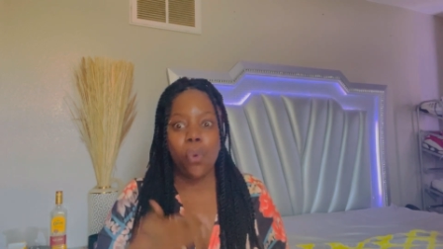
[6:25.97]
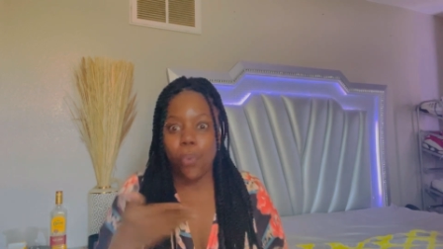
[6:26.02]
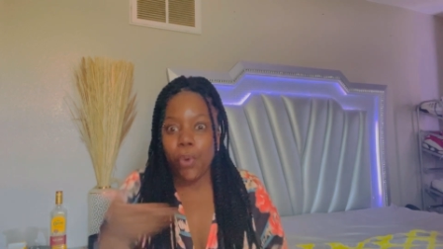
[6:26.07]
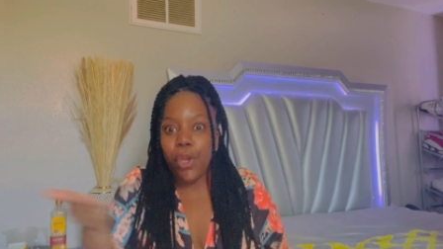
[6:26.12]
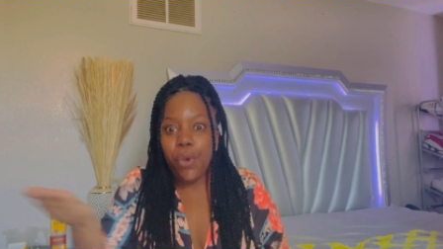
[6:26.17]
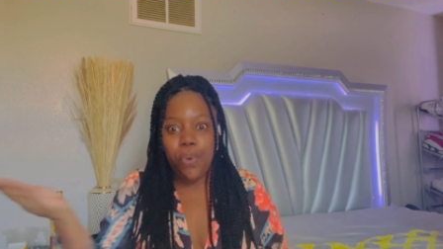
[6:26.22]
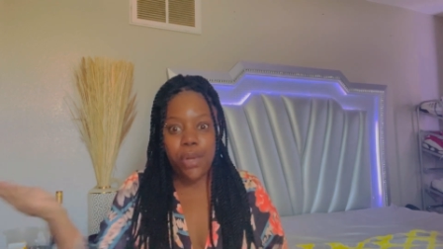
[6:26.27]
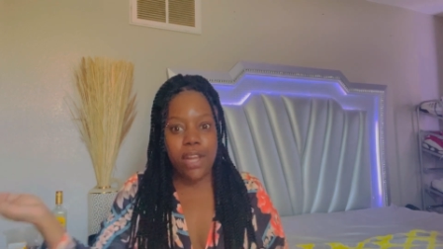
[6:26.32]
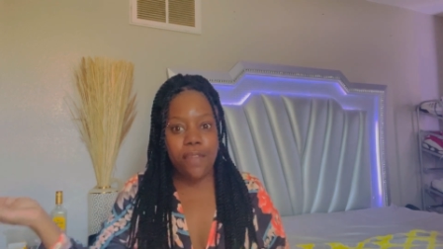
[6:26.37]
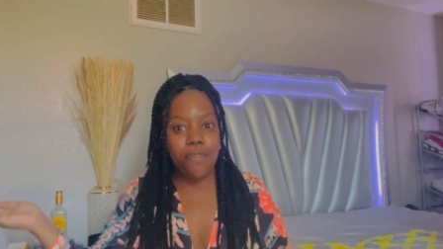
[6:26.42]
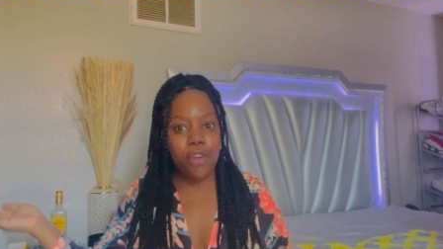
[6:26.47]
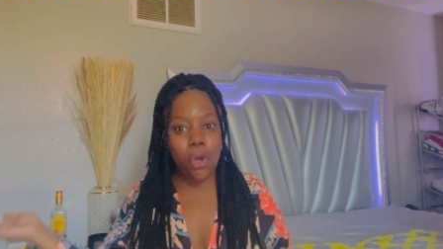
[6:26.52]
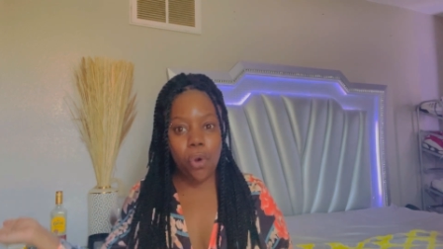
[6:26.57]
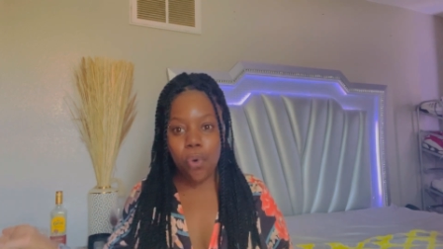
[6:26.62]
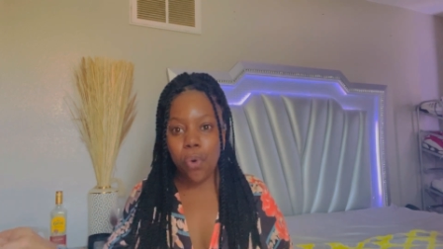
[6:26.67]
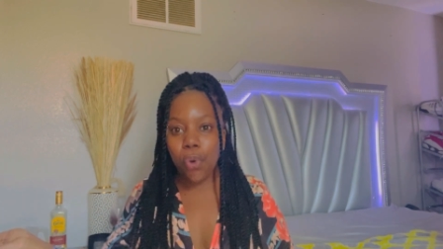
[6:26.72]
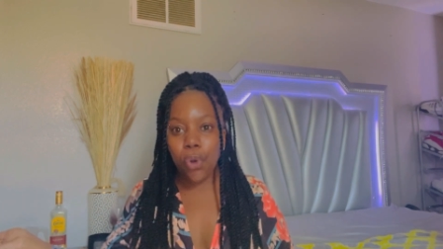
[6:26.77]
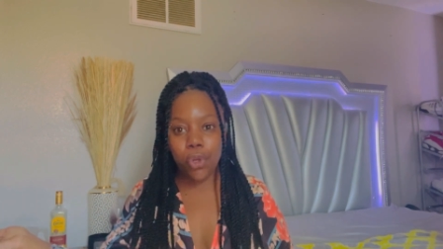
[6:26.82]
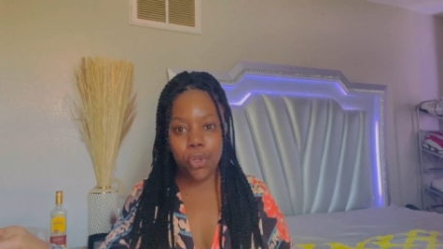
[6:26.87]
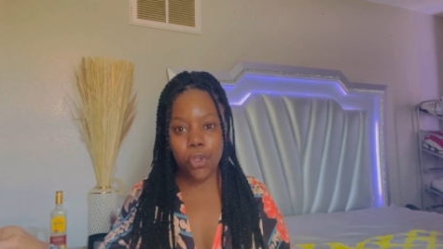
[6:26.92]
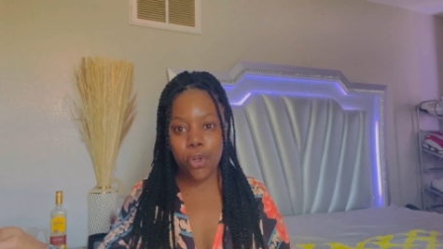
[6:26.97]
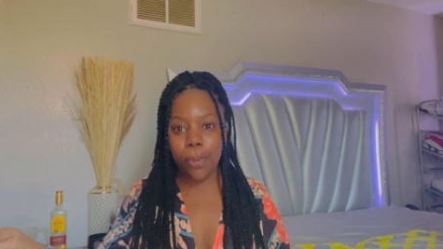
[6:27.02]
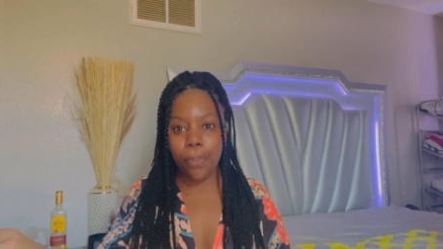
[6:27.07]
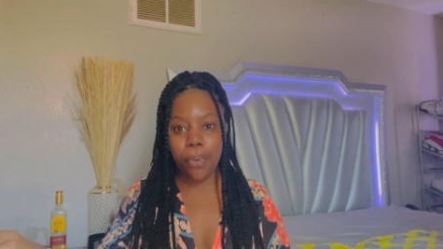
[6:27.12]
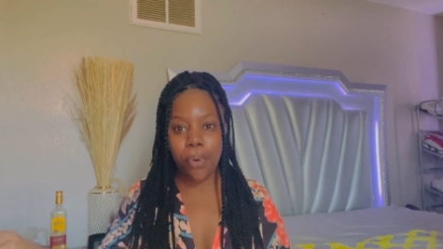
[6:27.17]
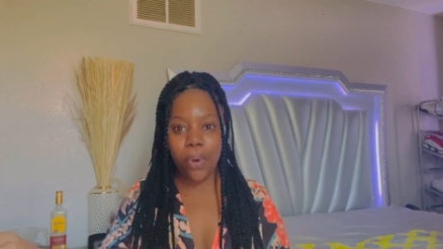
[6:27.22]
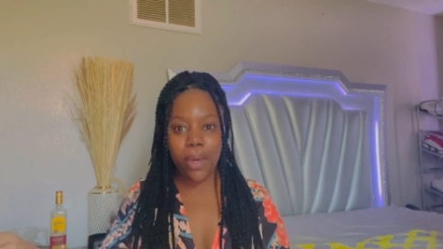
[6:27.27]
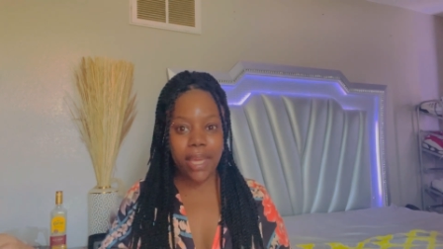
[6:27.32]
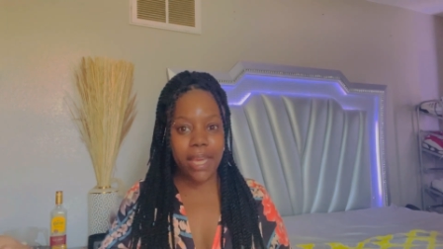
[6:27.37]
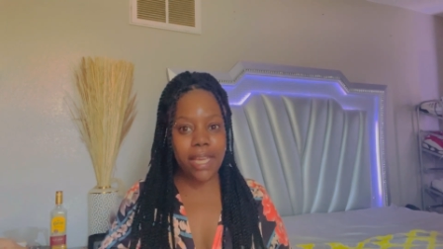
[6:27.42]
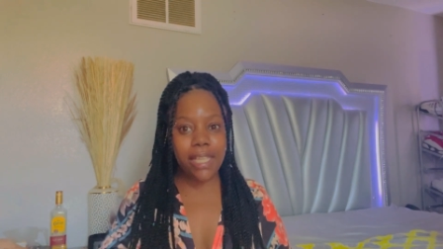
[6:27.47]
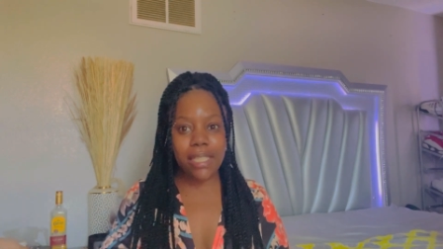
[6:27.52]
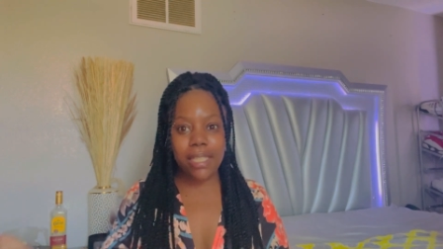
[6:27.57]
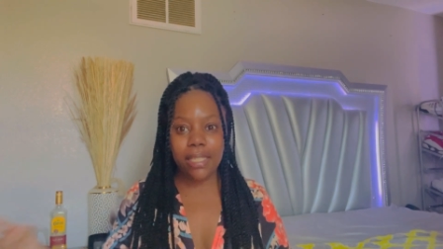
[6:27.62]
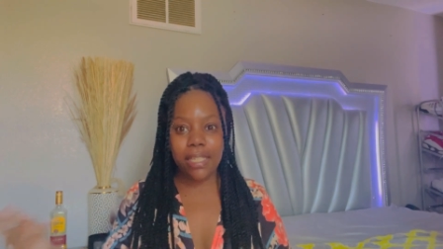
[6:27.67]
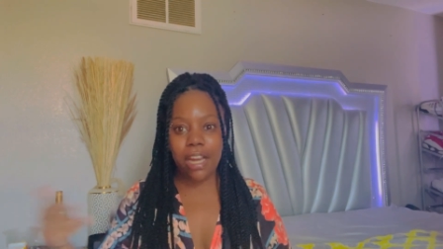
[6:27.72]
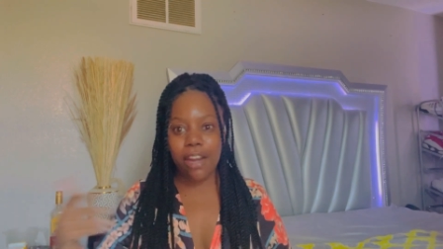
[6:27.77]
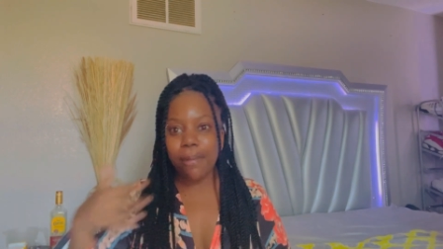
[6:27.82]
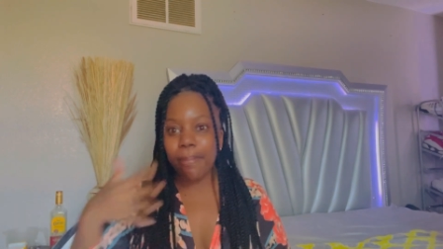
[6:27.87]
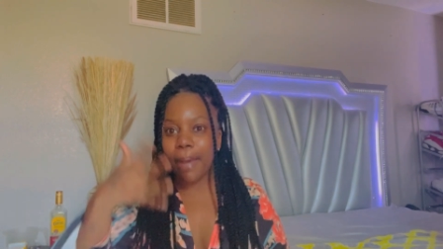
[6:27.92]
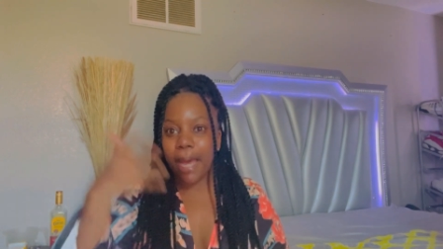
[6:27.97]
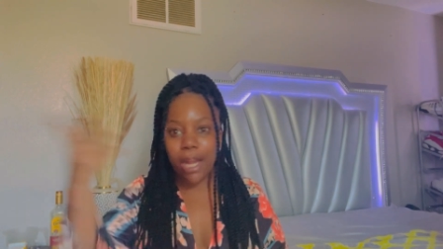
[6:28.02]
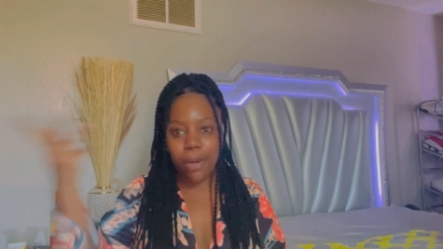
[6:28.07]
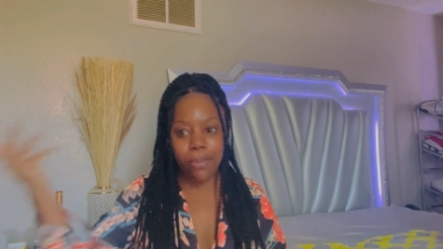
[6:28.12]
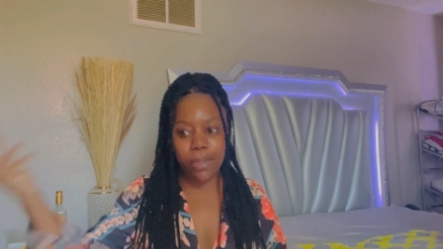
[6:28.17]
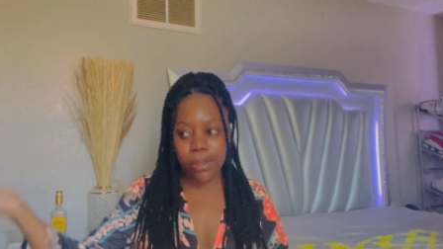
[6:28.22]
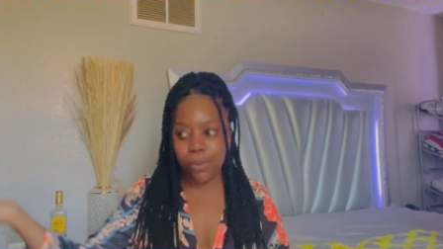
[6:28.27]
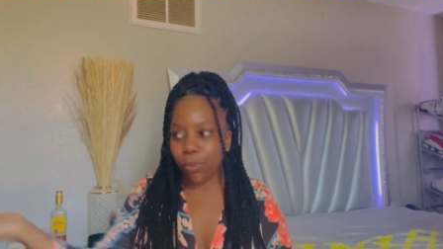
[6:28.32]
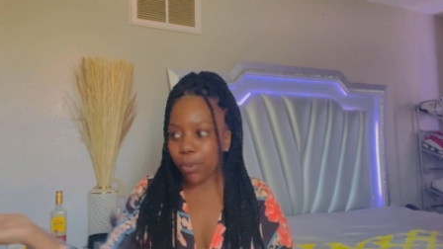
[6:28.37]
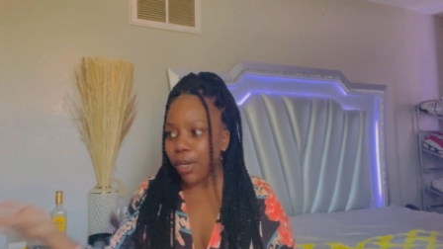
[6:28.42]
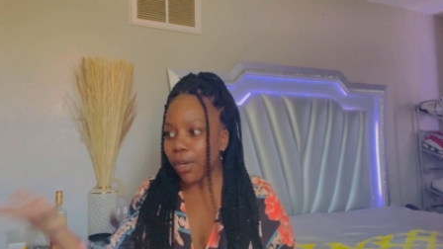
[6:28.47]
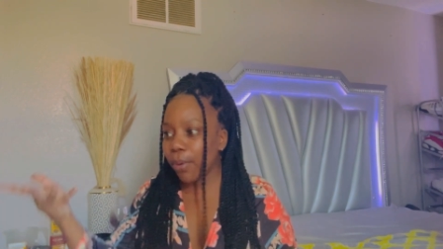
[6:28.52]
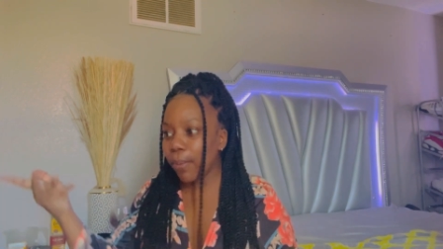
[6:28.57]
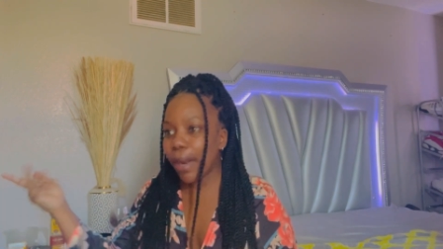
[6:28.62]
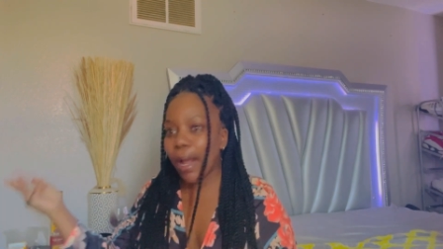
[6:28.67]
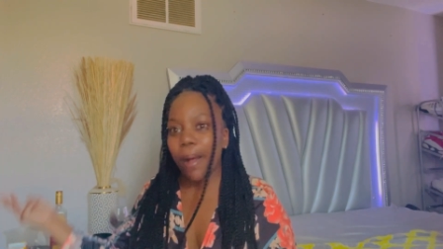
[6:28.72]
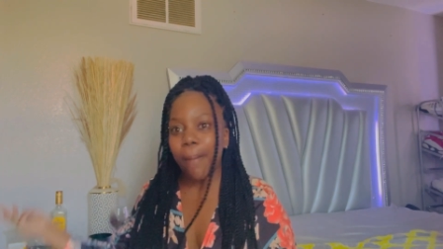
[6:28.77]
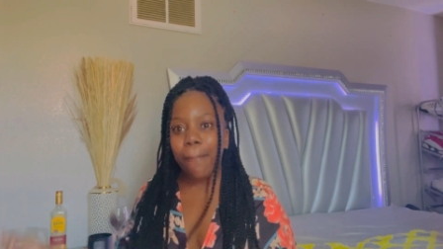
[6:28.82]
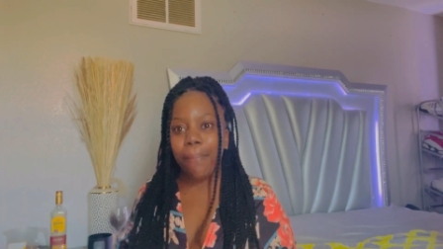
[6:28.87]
we wouldn't even know who the little boy is because everybody was running around